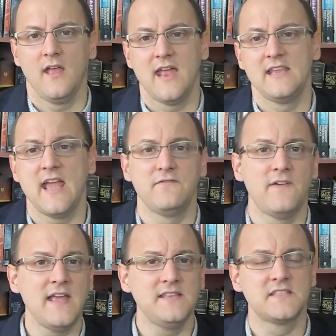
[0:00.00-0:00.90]
and get
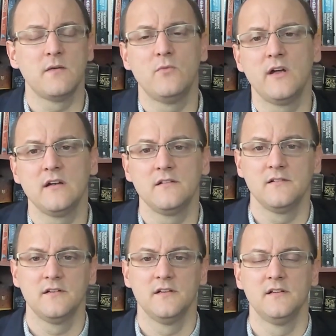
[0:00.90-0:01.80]
fed somewhere,
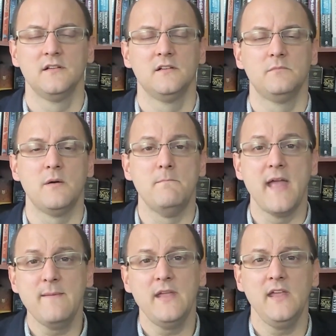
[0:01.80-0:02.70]
but
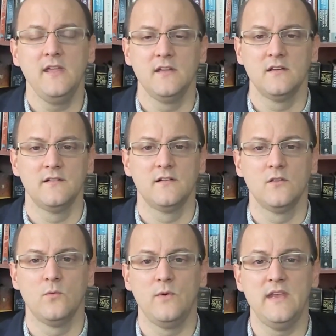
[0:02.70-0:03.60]
maybe
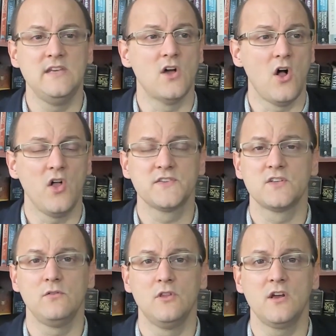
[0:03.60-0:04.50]
we need to
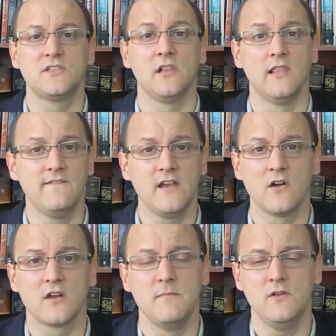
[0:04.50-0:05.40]
also look to loving
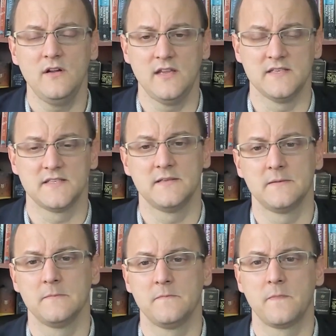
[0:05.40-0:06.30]
our communities.
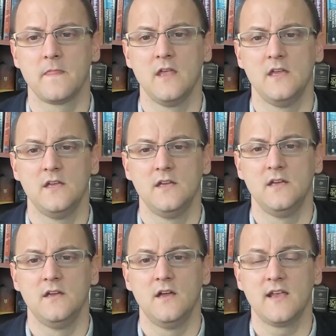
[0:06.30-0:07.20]

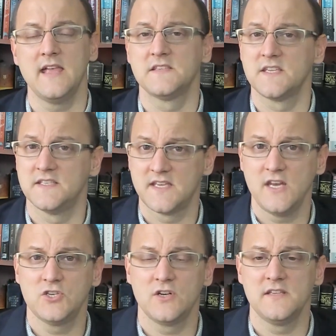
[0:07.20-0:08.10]
Again,
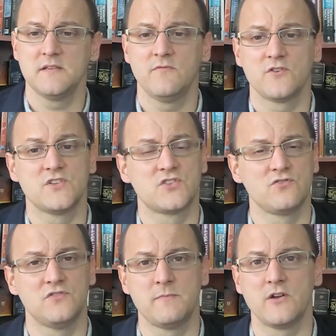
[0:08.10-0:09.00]
sensationalism versus
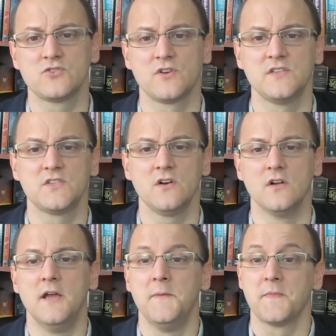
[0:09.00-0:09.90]
true spiritual concern.